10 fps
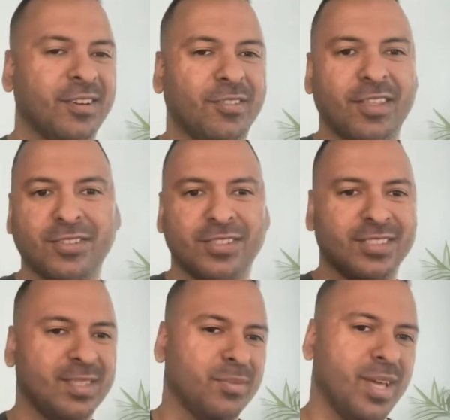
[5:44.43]
Those are
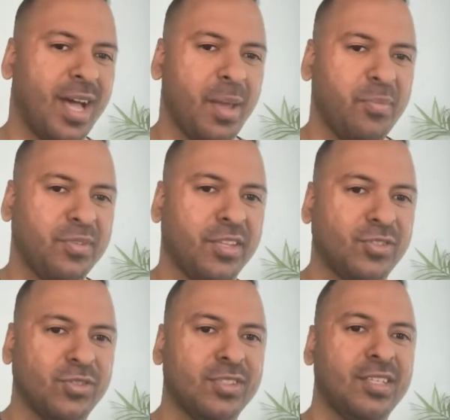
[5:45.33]
some of the hypes that
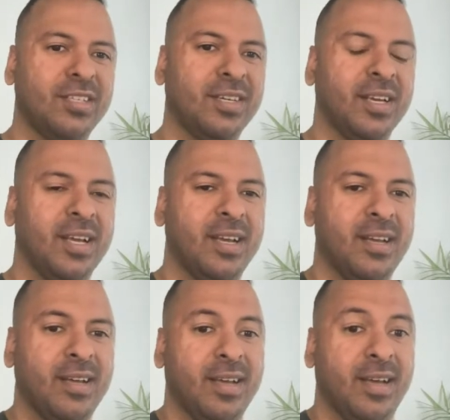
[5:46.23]
you see.
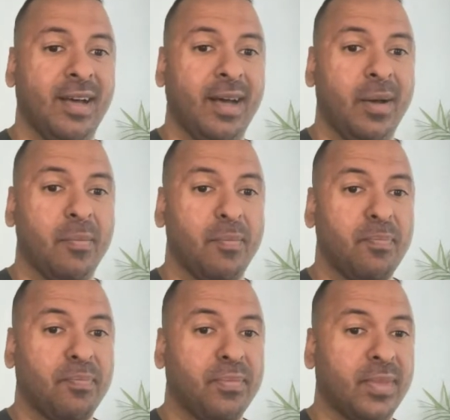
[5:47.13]
Um,
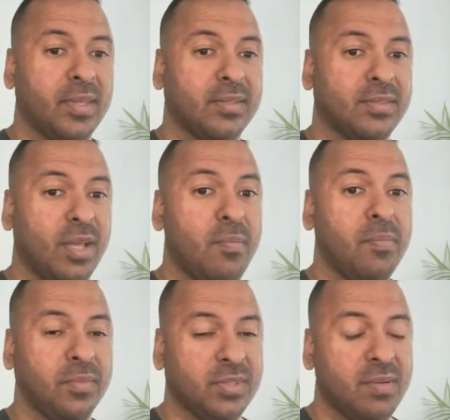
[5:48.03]

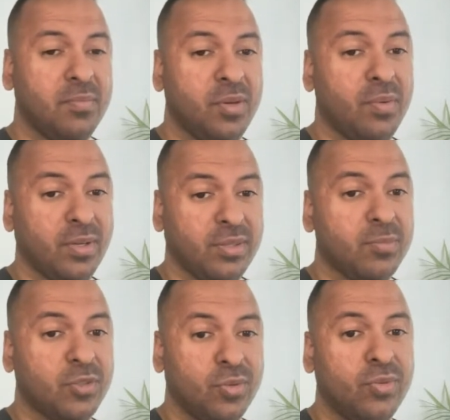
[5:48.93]
some there are
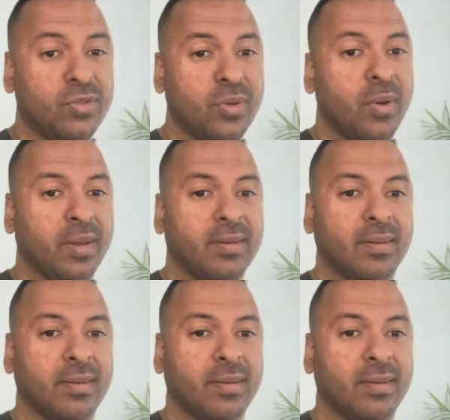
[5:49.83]
some truths to it.